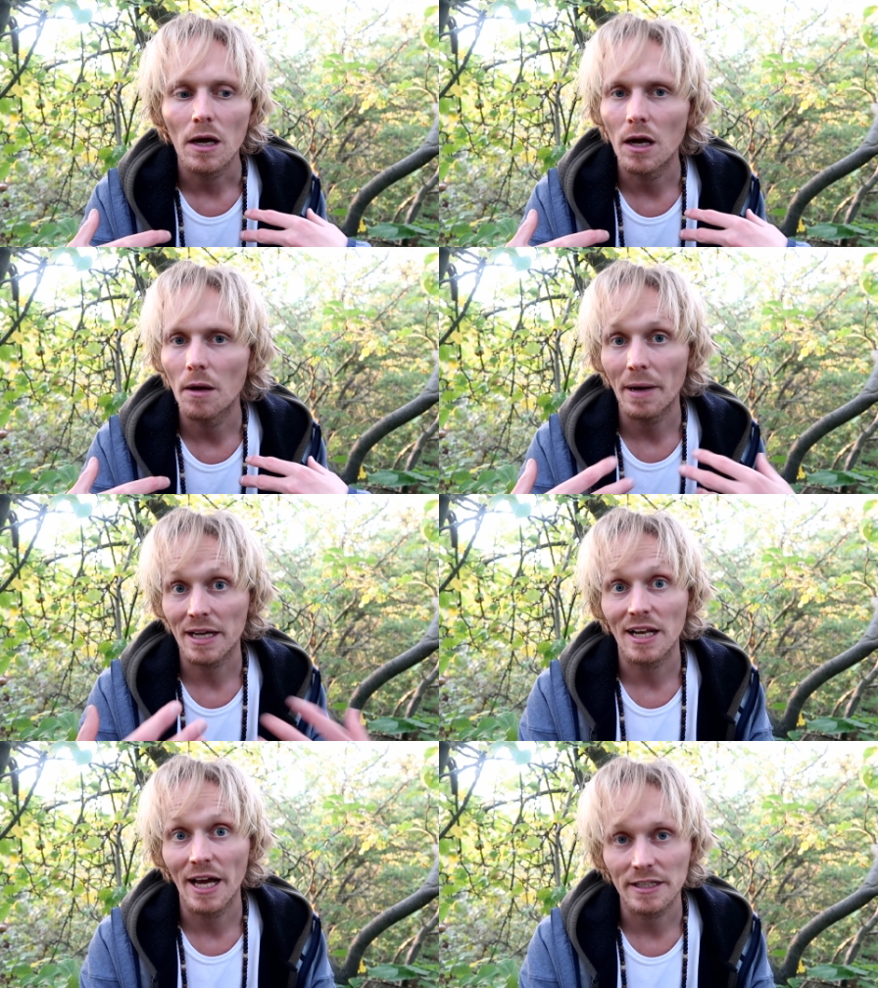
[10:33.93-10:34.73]

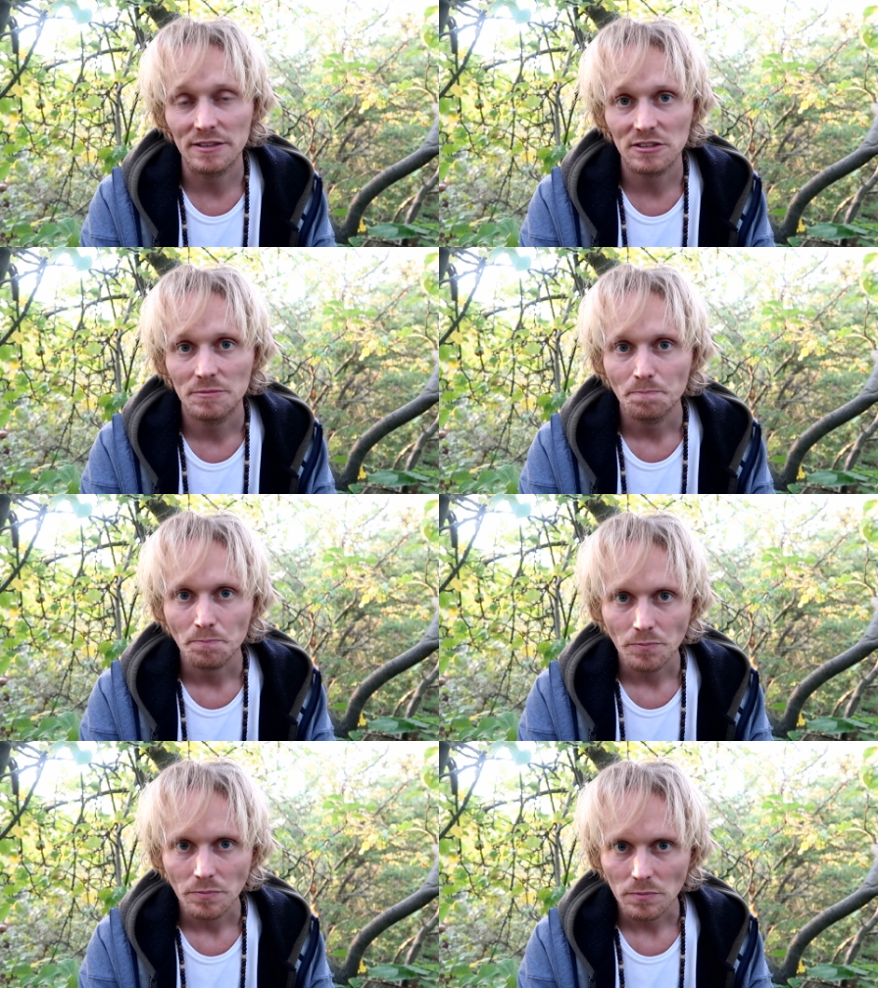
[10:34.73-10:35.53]
my clients.
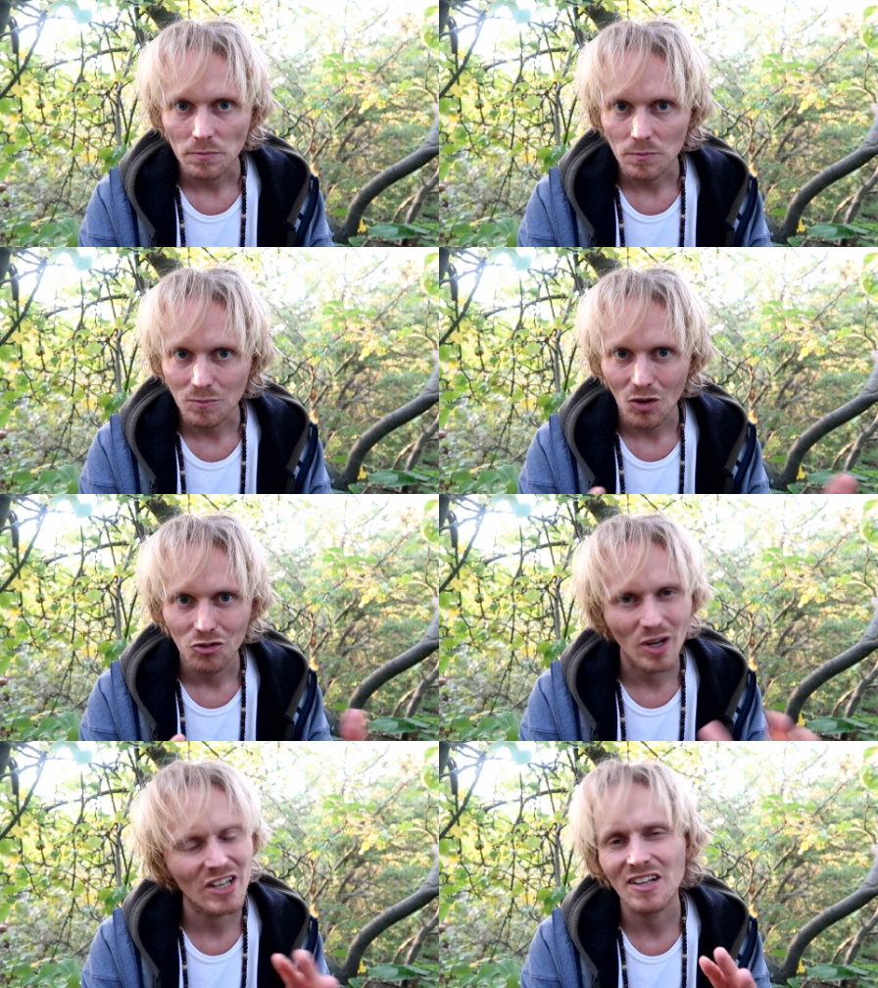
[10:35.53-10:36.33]

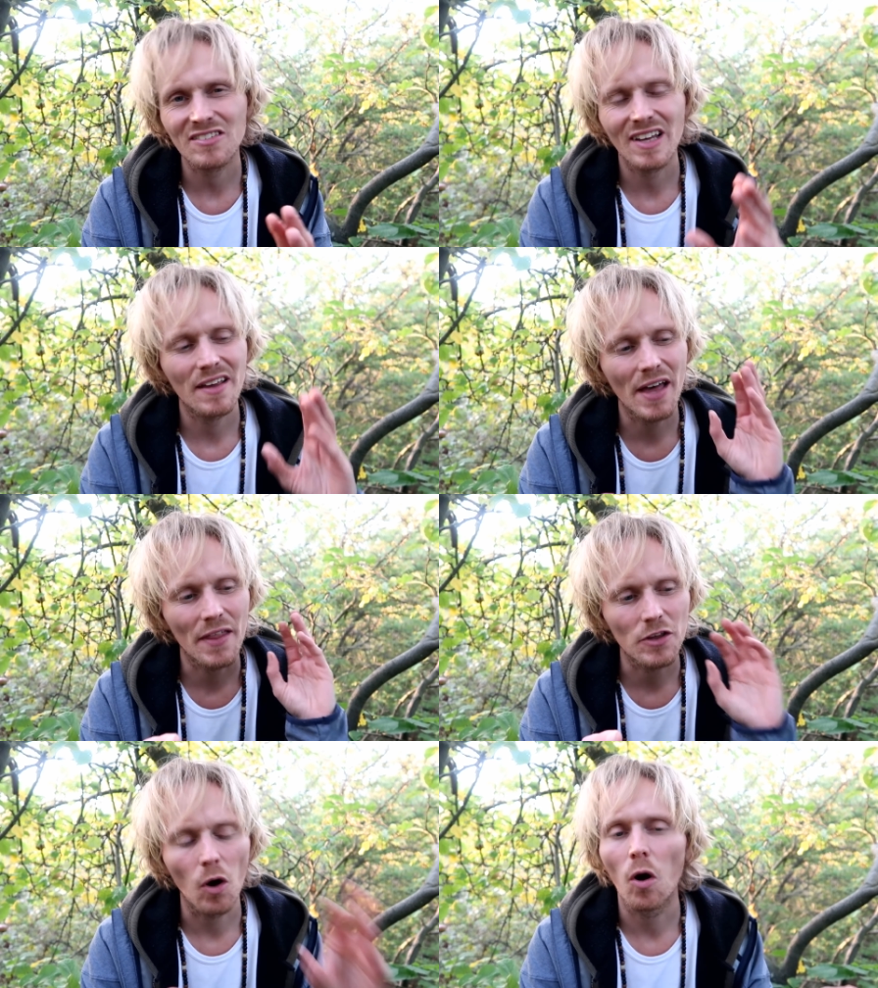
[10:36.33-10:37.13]
So I cannot say
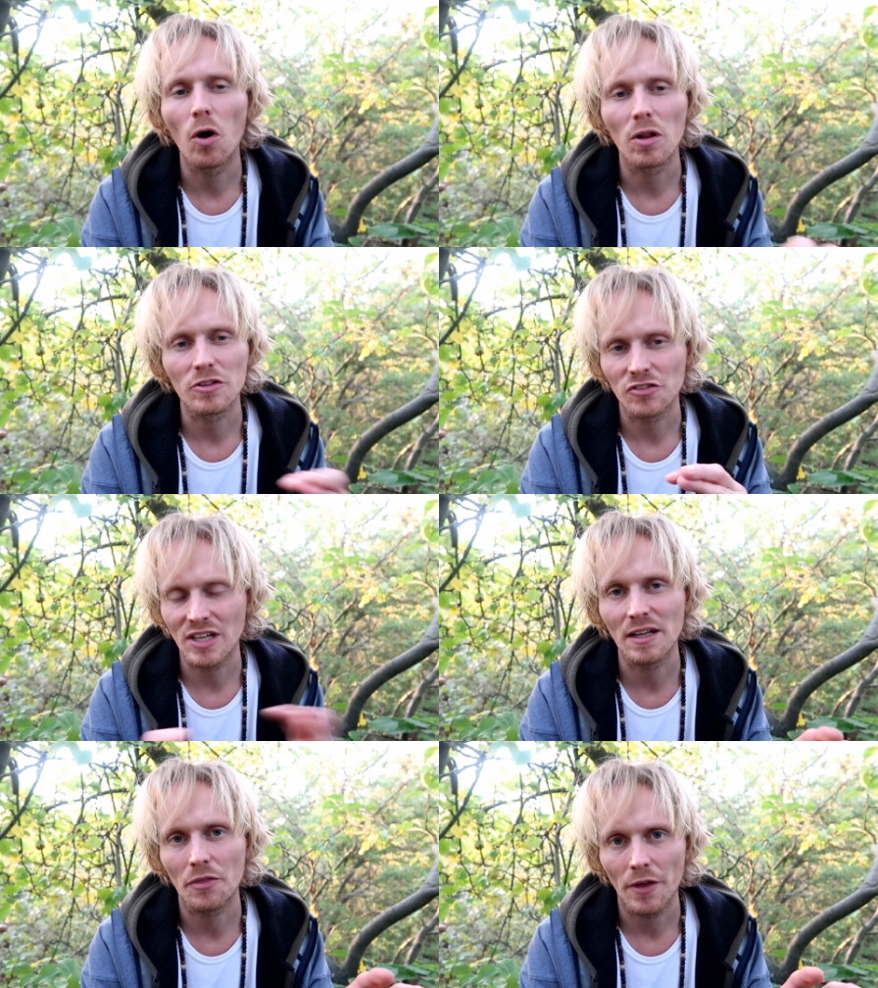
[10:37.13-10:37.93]
that the oil does
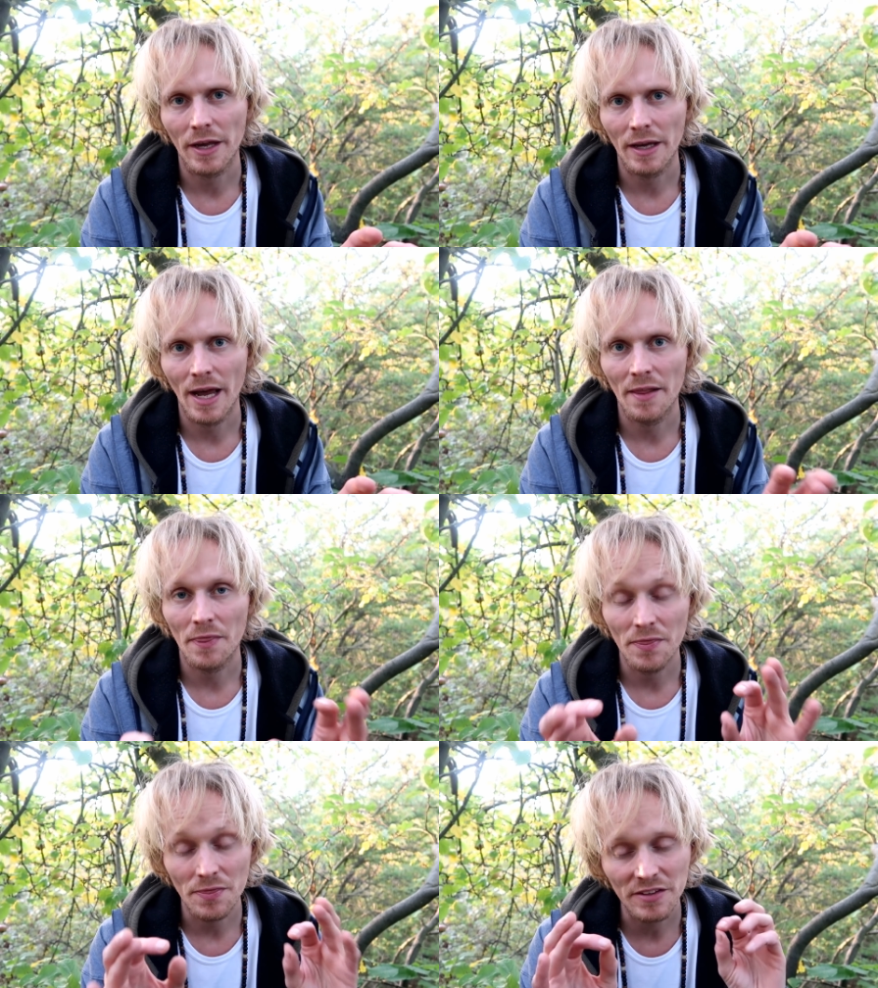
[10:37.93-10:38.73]
anything,
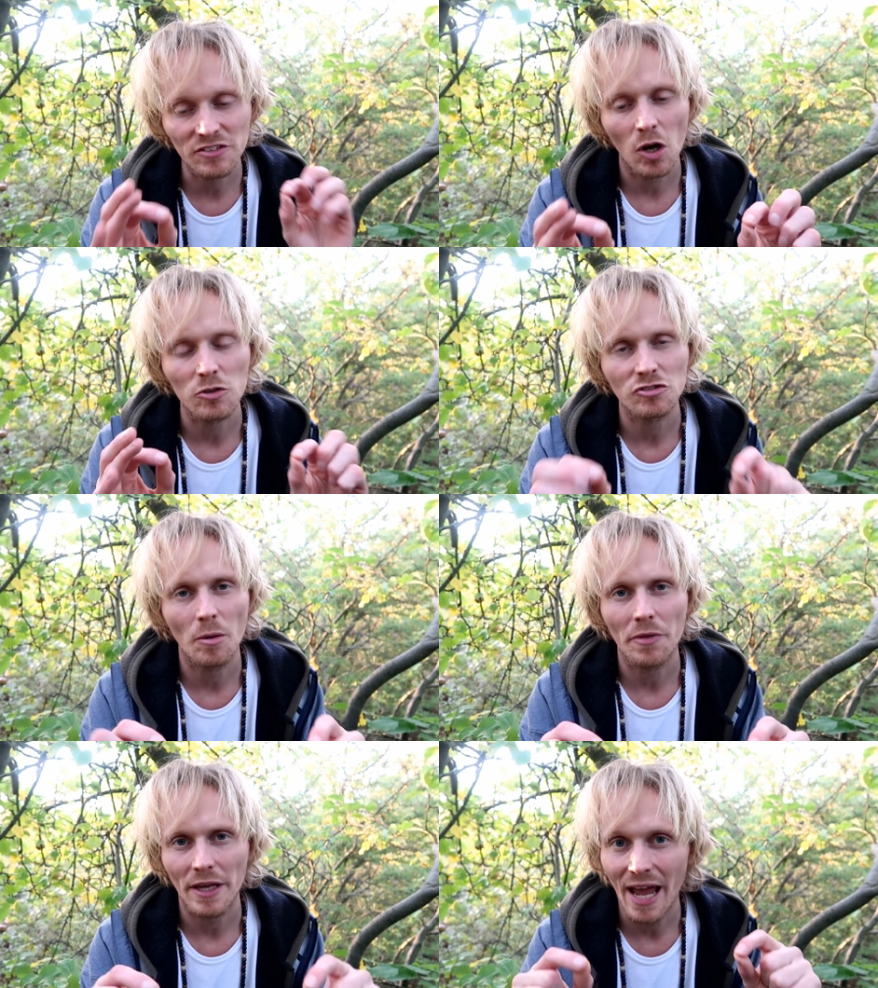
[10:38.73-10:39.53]
and this is also
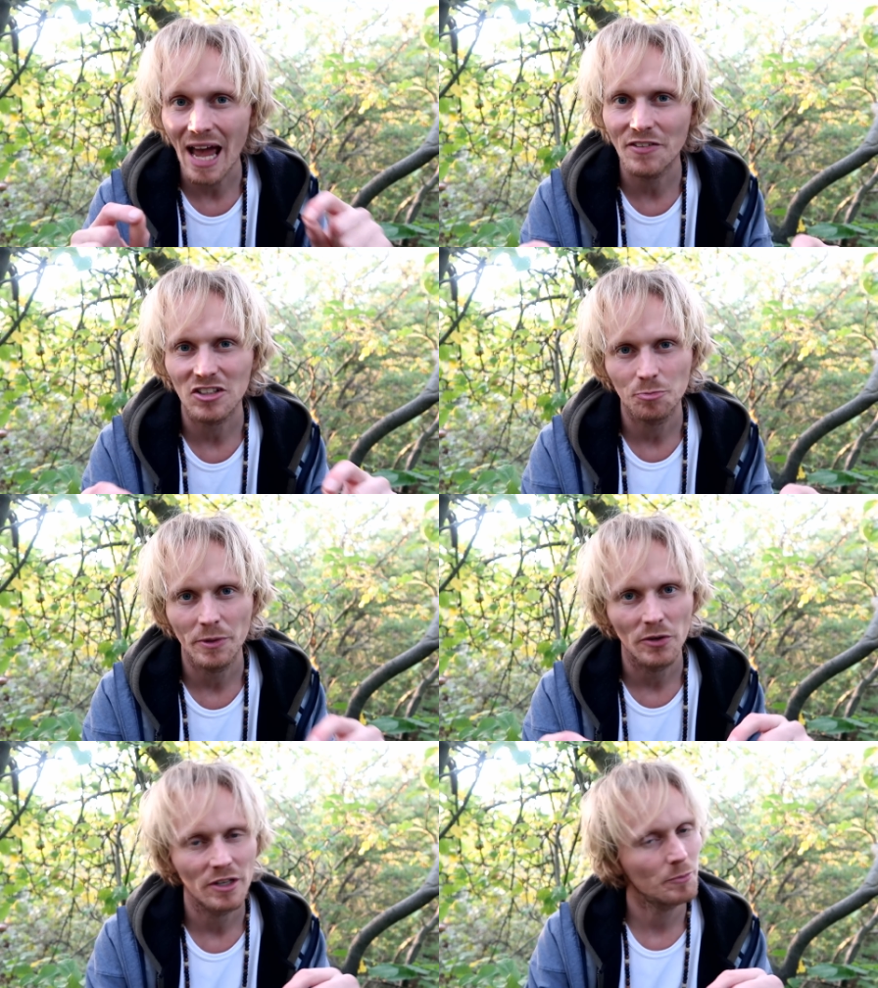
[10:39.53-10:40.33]
something I have
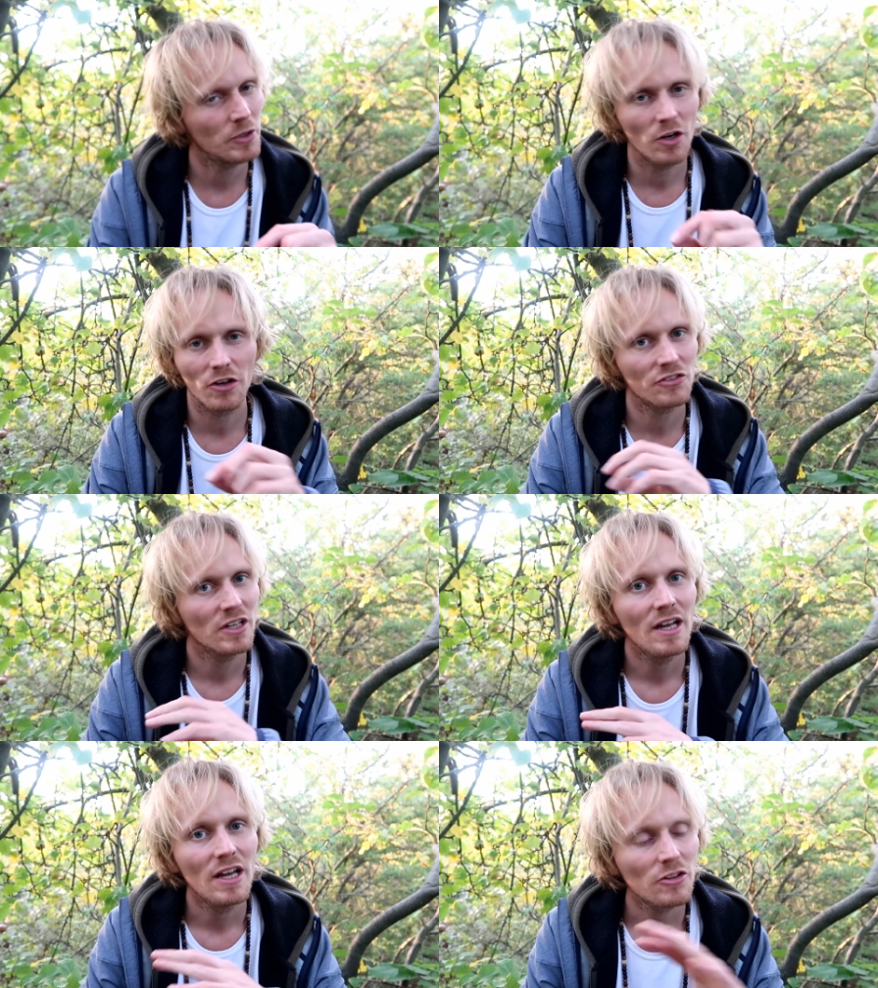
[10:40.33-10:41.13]
experienced, because
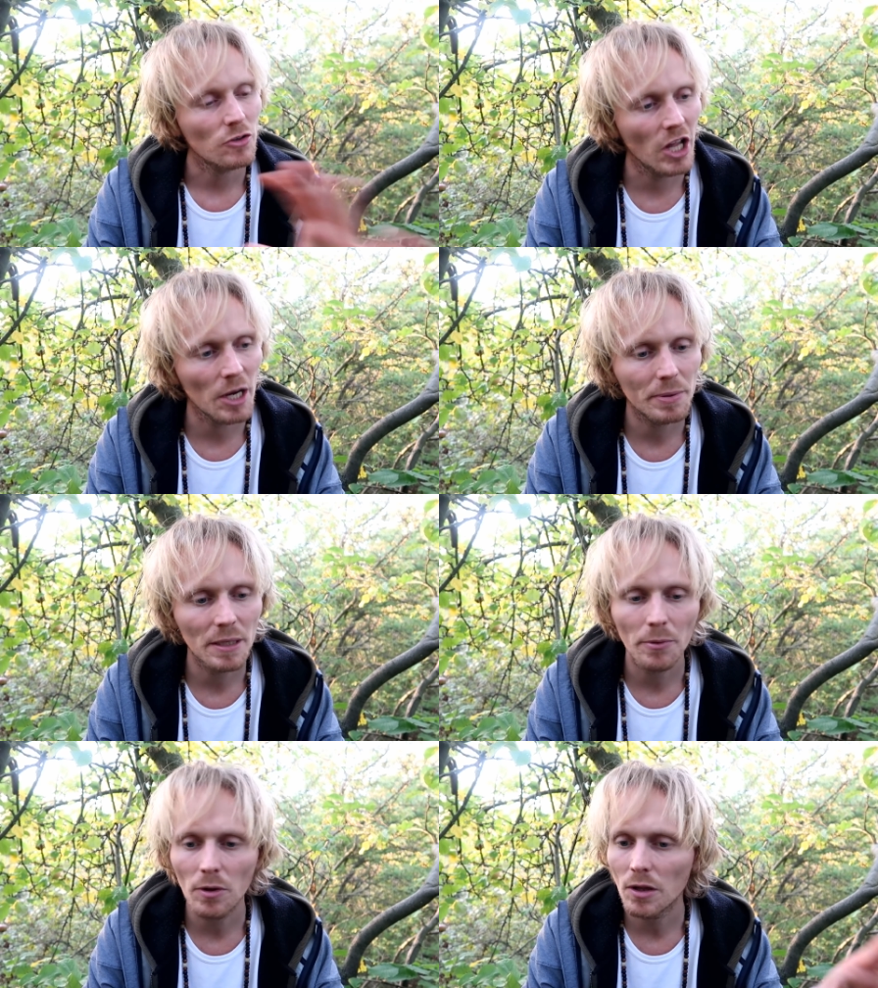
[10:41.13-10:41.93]
to a lot of
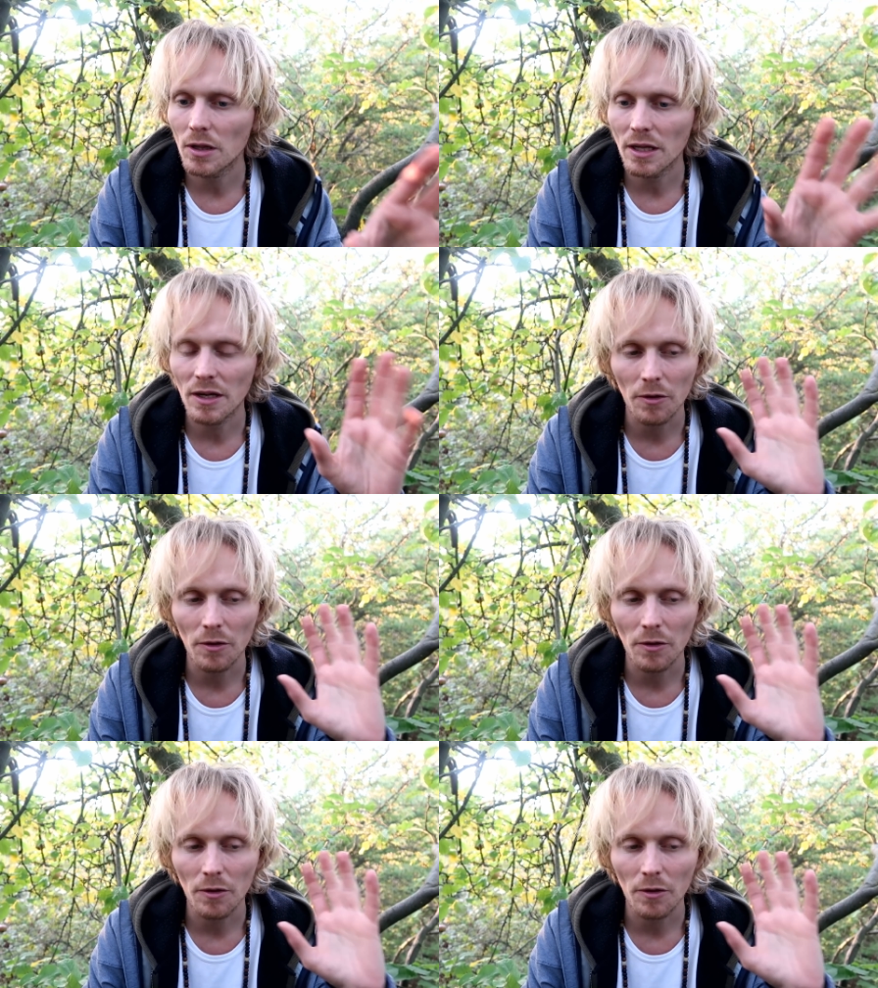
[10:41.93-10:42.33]
people,